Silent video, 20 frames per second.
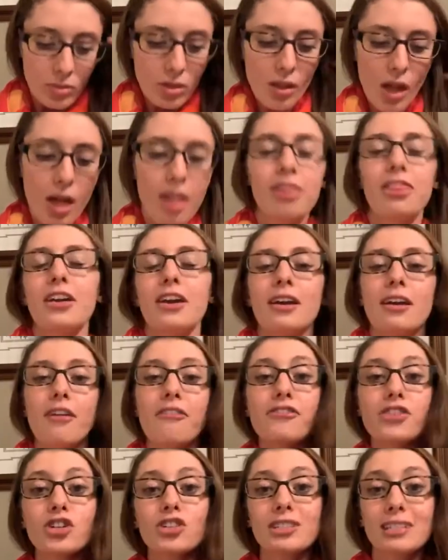the
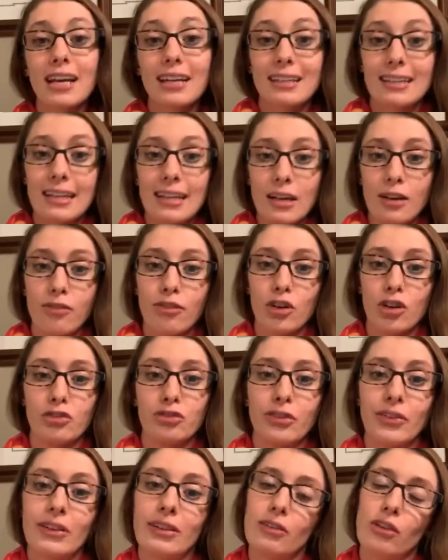first technique for
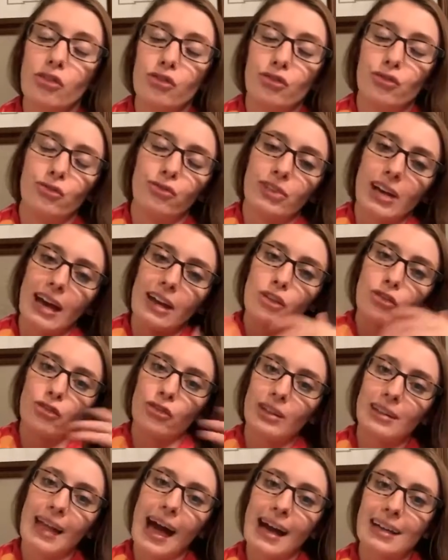kind of
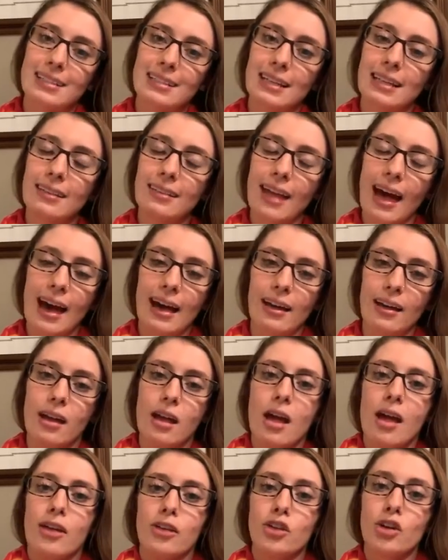relaxing
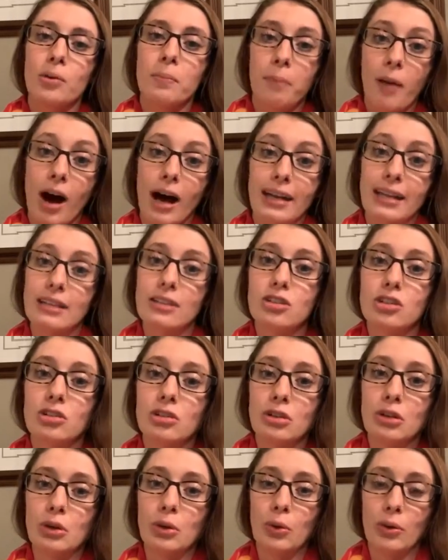your body
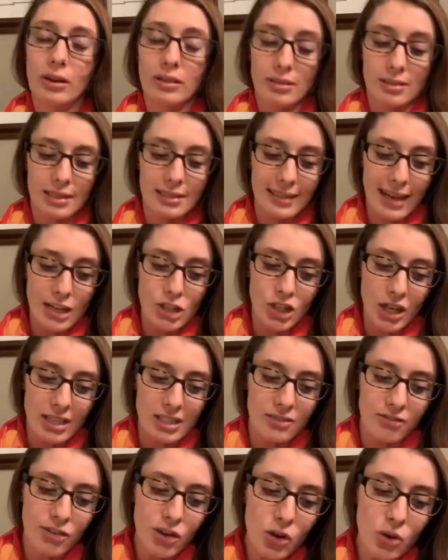to
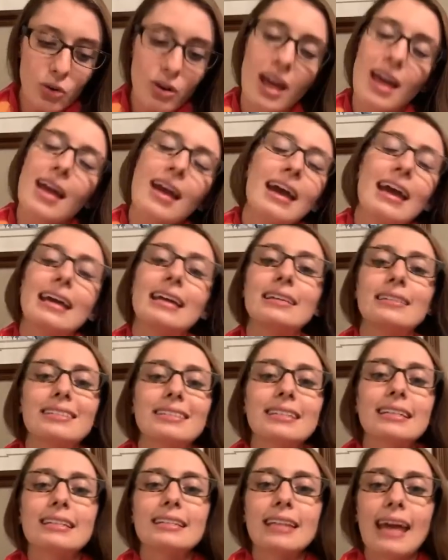digest food is
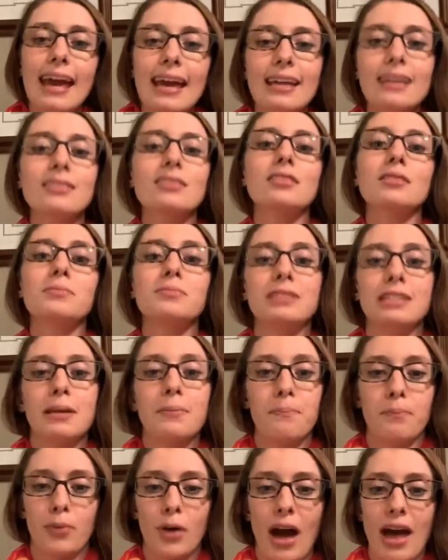to take some
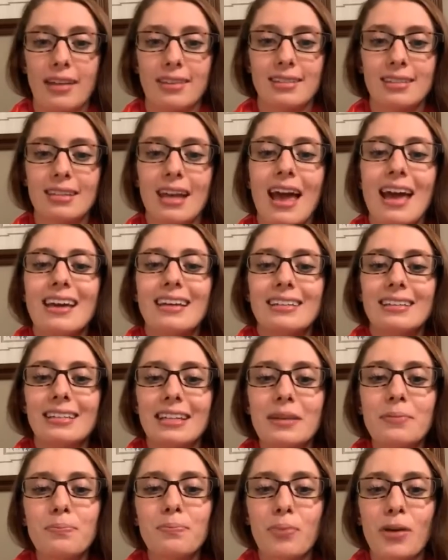deep breaths.
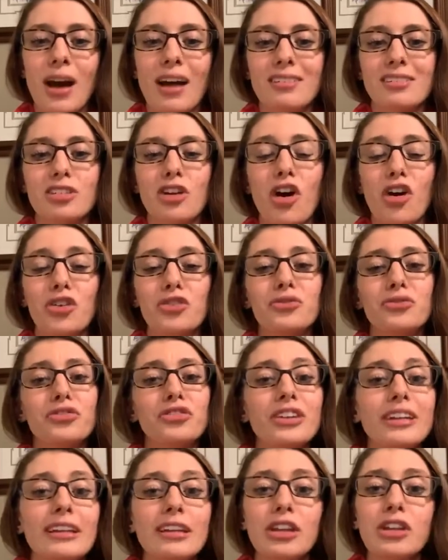Deep breaths are
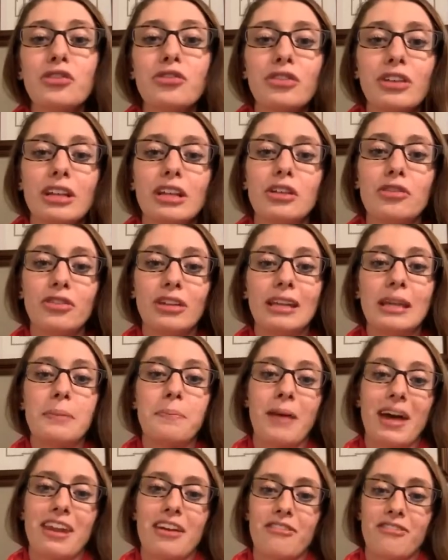really, really, really
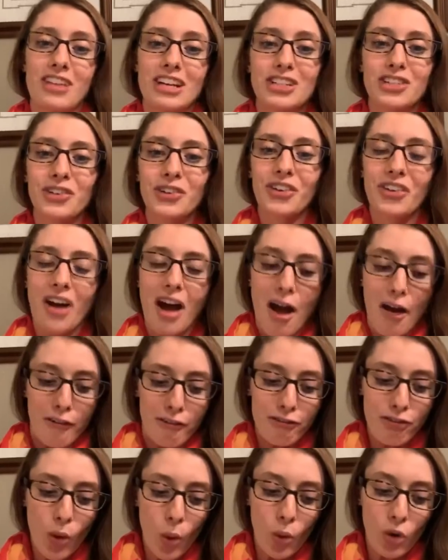beneficial
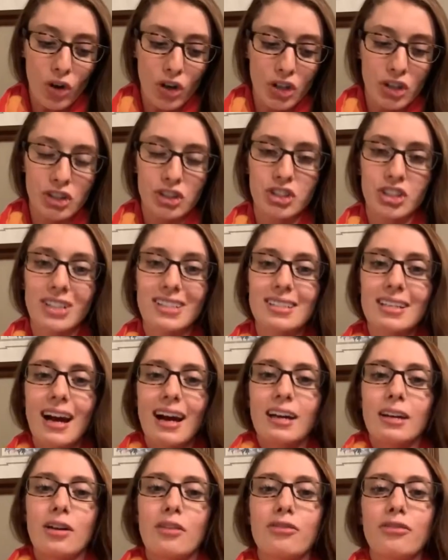for just
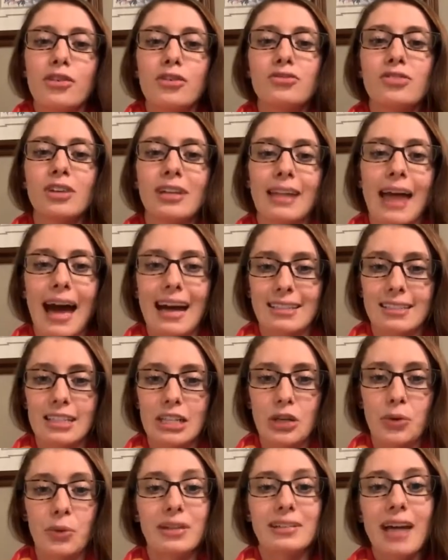kind of relaxing
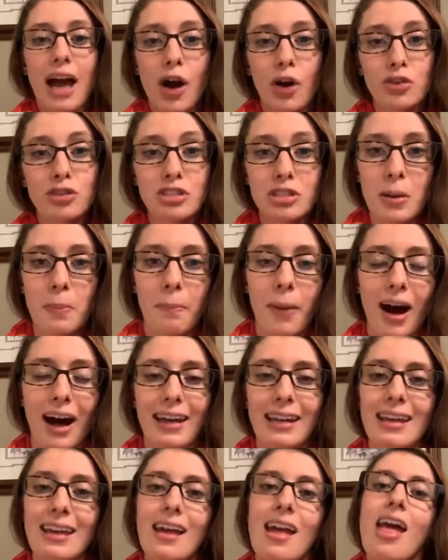you. It tells your
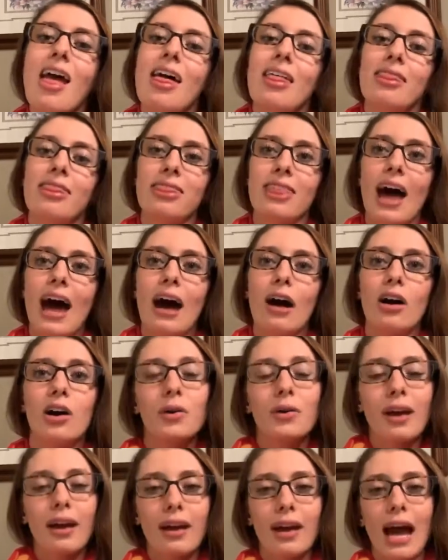body that,
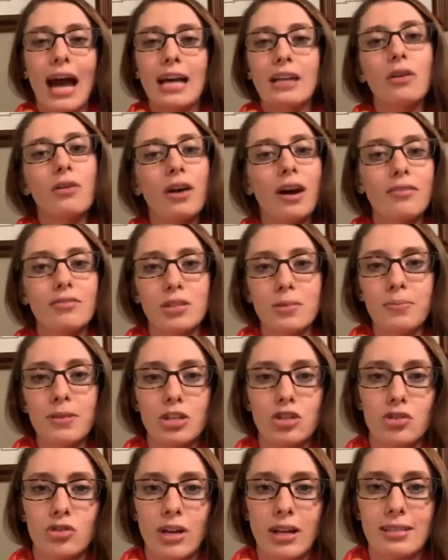okay, I don't have to be
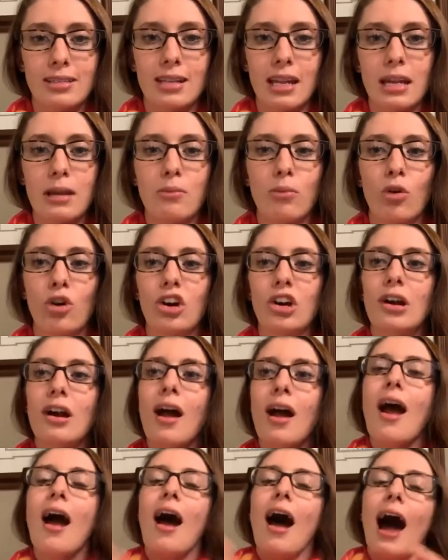stressed anymore.
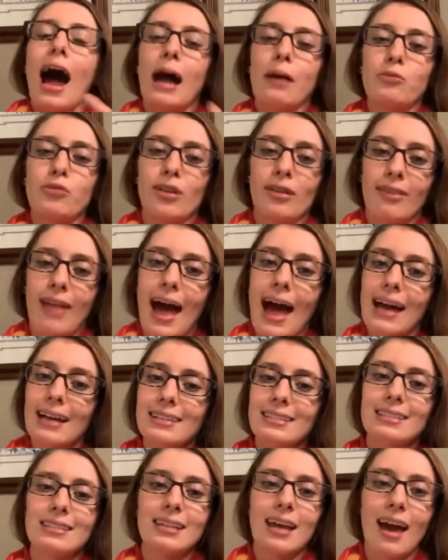I'm
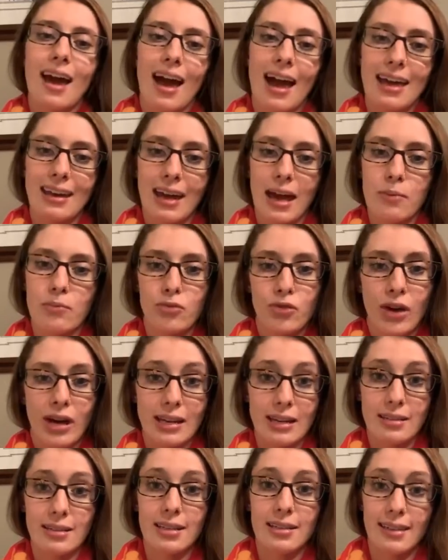relaxed and I'm ready
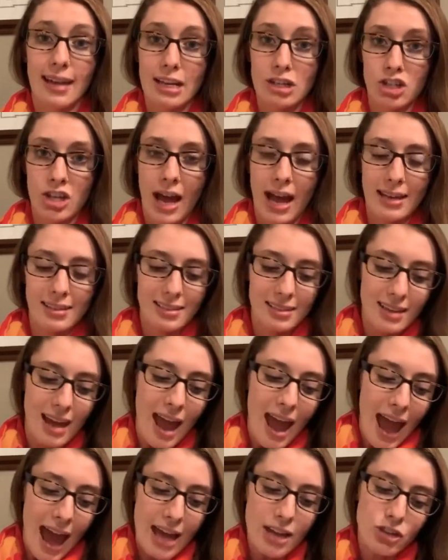to digest.
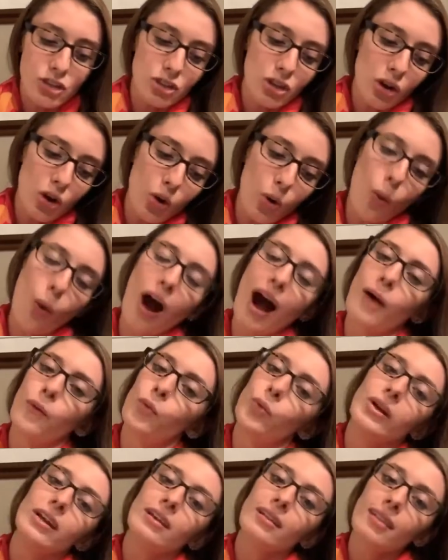And so
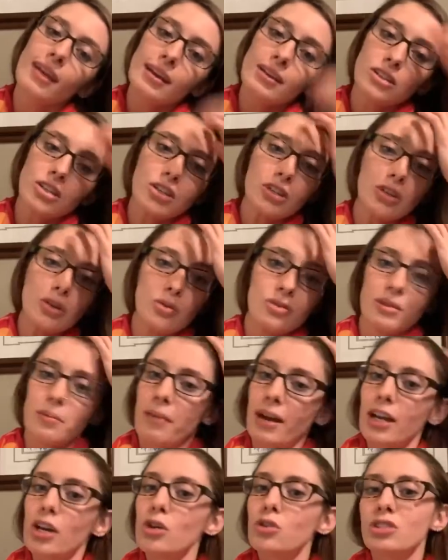we like to use, in my
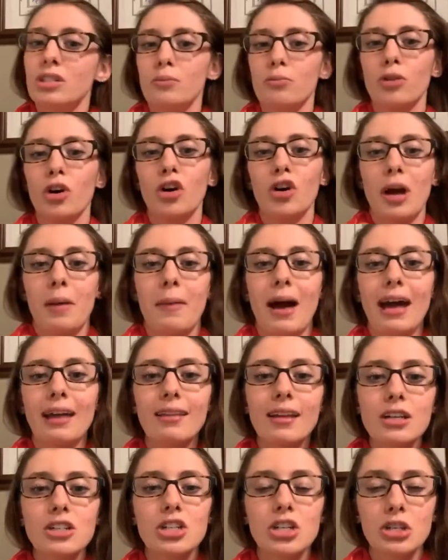coaching program, I
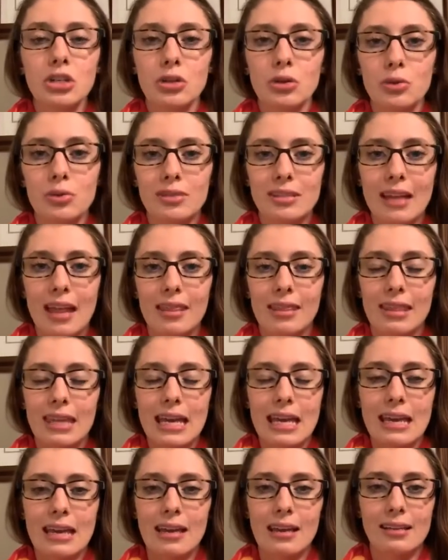like to use
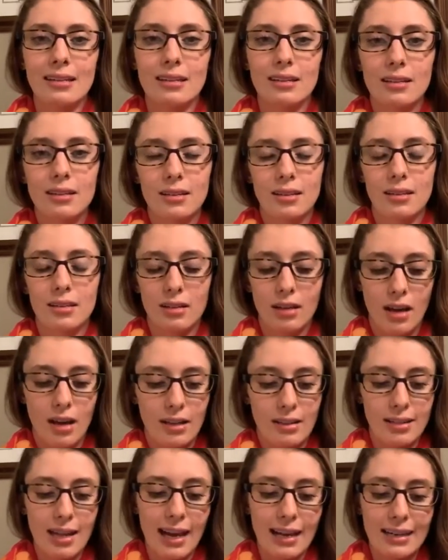the
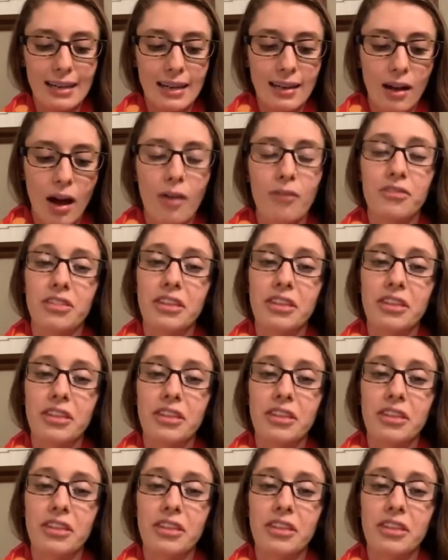technique of the